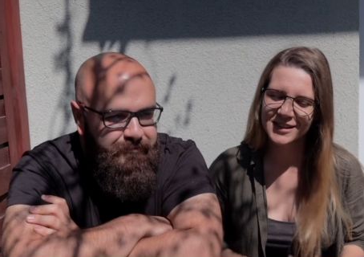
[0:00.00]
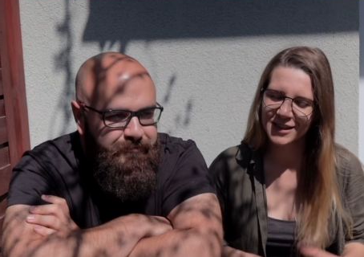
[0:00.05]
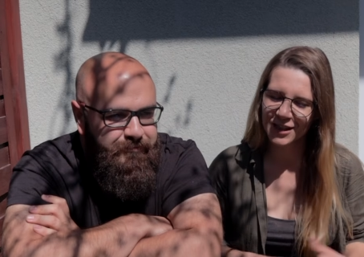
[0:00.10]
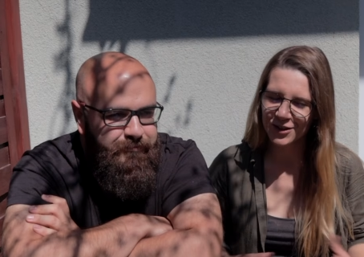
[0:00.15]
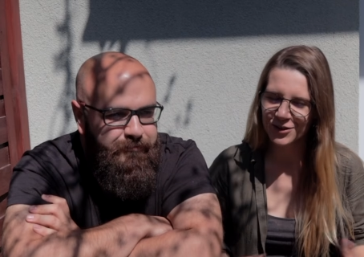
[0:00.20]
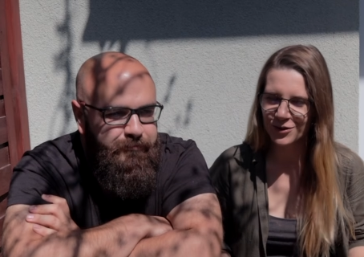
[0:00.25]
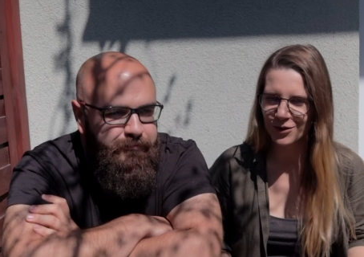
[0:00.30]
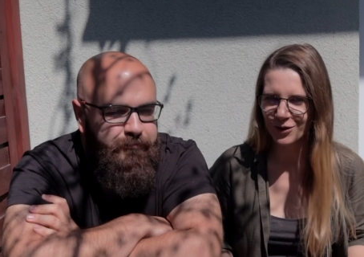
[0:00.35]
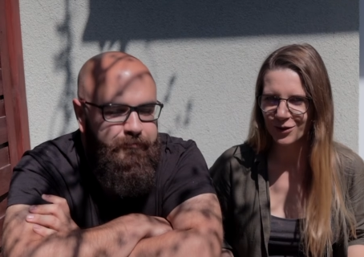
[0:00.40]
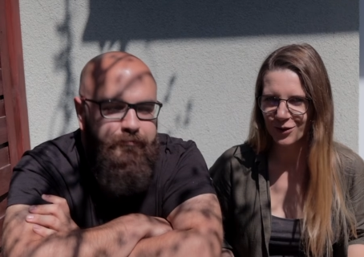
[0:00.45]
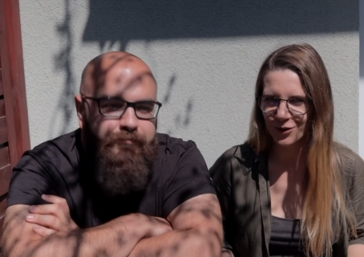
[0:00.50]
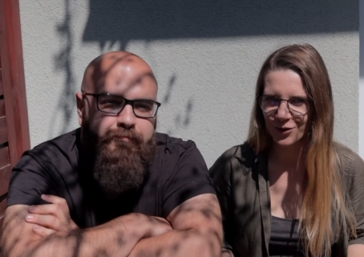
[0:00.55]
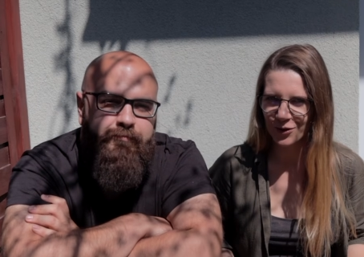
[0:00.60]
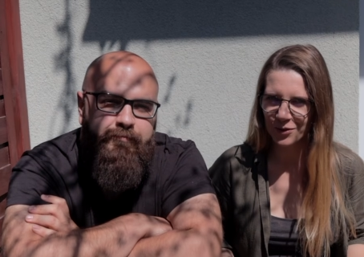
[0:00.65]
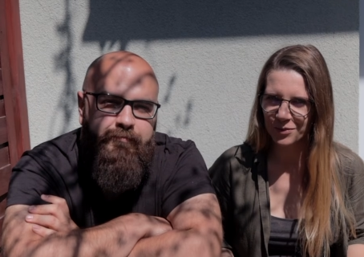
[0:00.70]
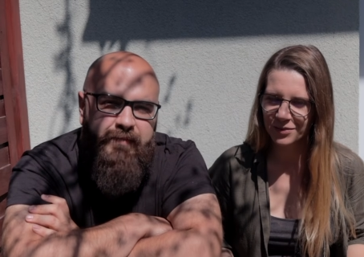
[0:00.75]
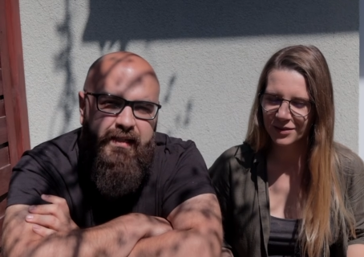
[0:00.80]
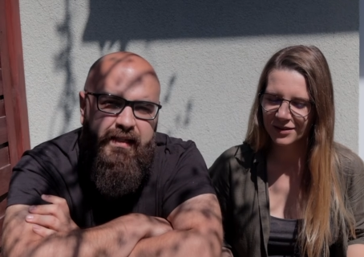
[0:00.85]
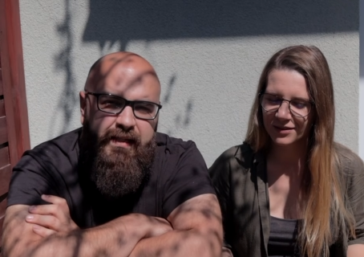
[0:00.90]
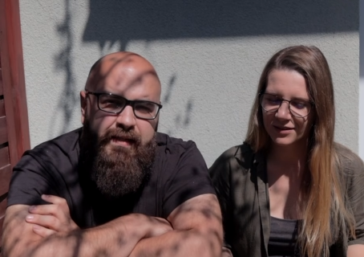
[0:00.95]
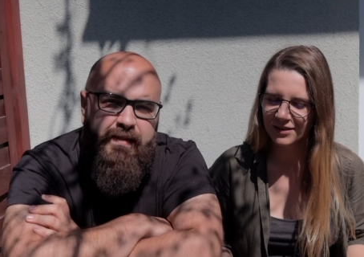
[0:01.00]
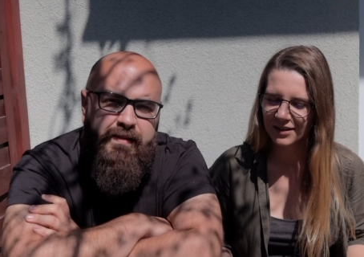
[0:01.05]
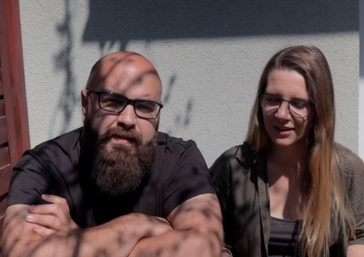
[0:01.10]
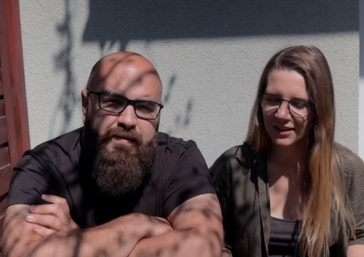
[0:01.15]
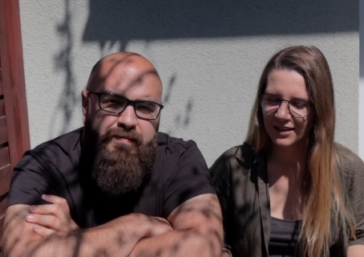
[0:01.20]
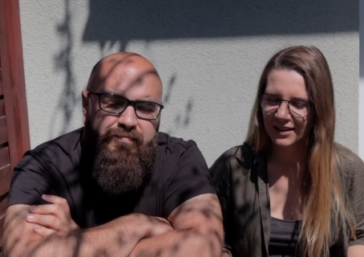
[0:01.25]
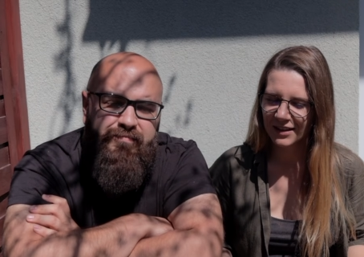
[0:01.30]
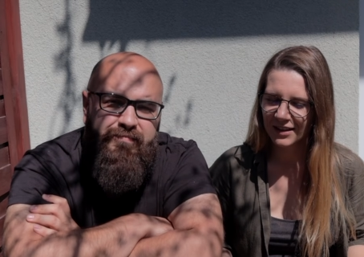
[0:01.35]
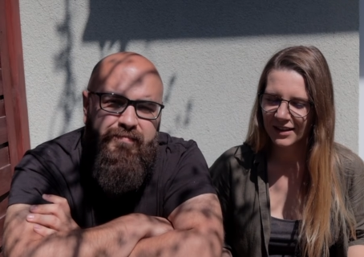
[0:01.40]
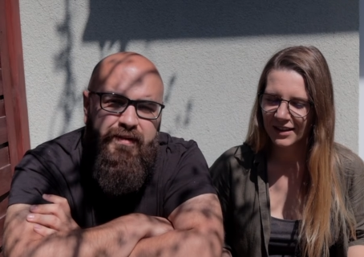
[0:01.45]
Speaker 1: Central Europe.
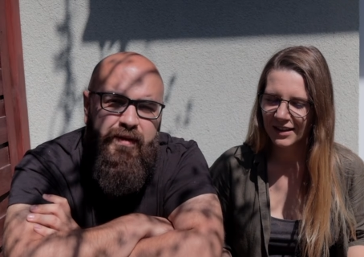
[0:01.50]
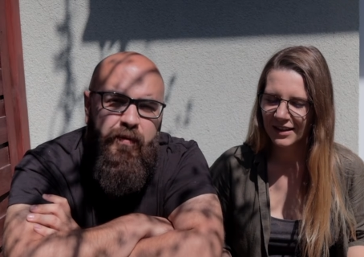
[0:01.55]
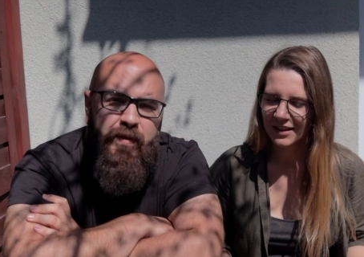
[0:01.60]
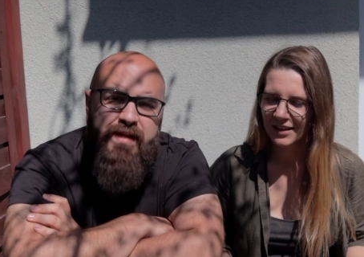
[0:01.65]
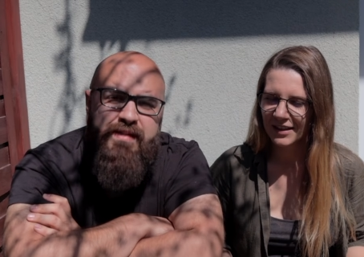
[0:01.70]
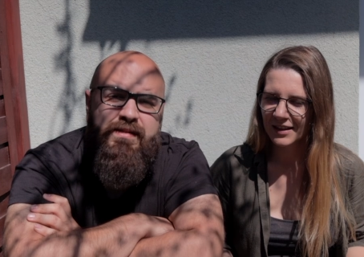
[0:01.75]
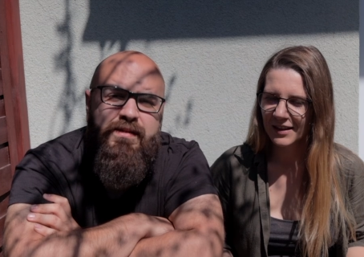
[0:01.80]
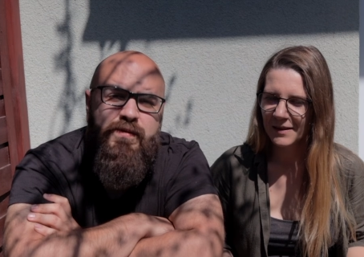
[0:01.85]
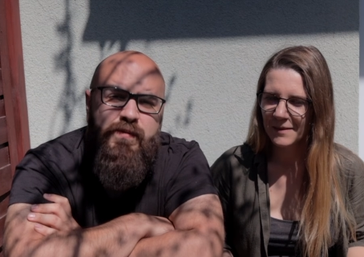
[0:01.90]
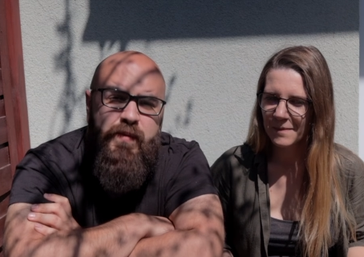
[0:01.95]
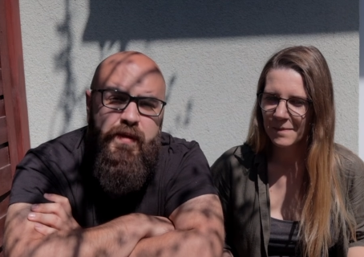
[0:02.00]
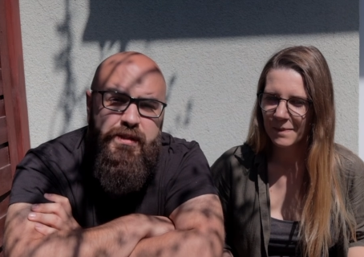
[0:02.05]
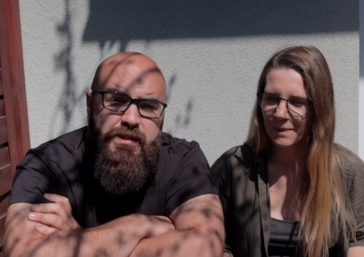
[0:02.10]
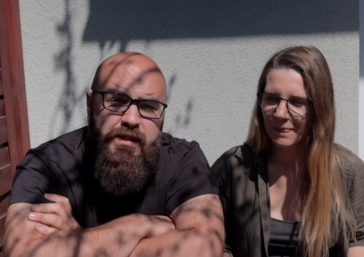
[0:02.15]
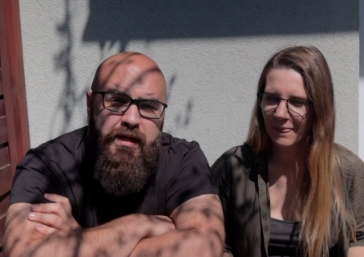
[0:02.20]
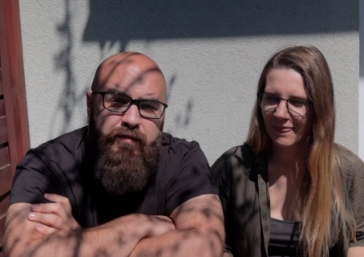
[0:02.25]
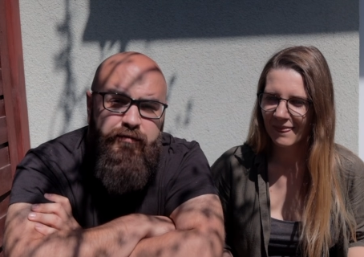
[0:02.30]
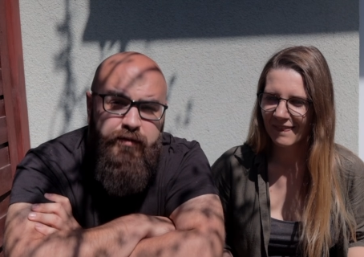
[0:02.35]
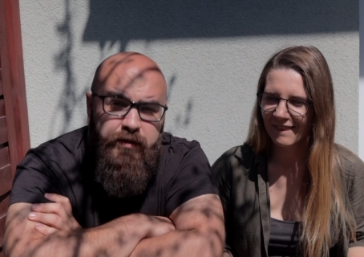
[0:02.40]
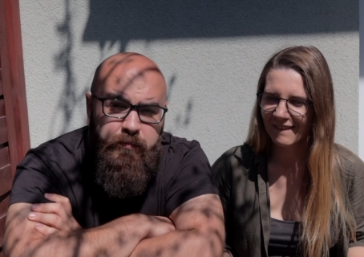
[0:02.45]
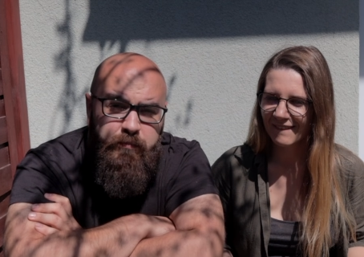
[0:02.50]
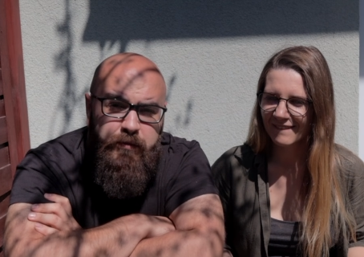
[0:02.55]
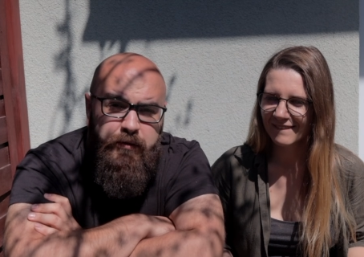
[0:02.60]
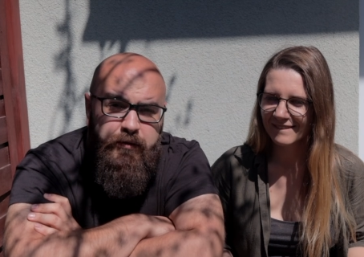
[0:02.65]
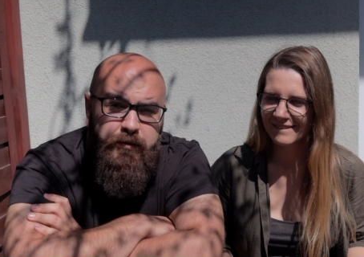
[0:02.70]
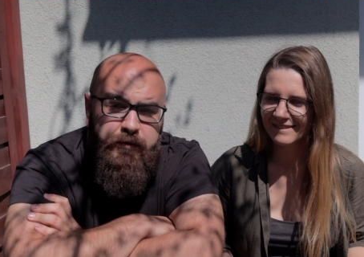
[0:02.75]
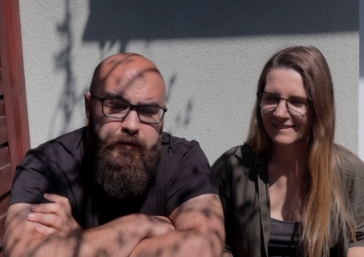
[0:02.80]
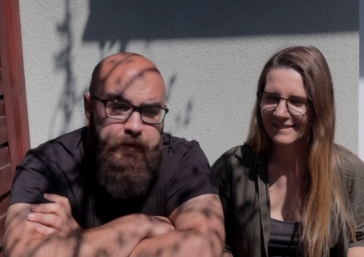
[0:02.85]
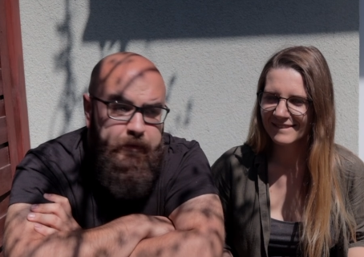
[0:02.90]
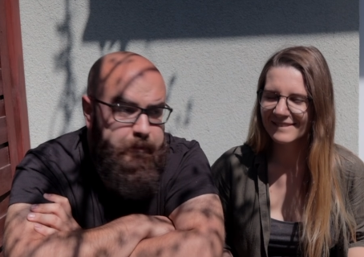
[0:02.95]
Speaker 2: Yes, the rest is Russia after
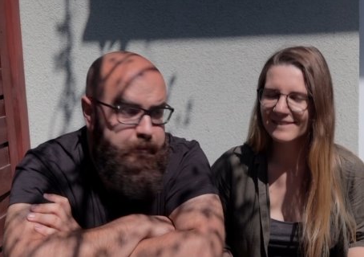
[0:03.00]
Poland.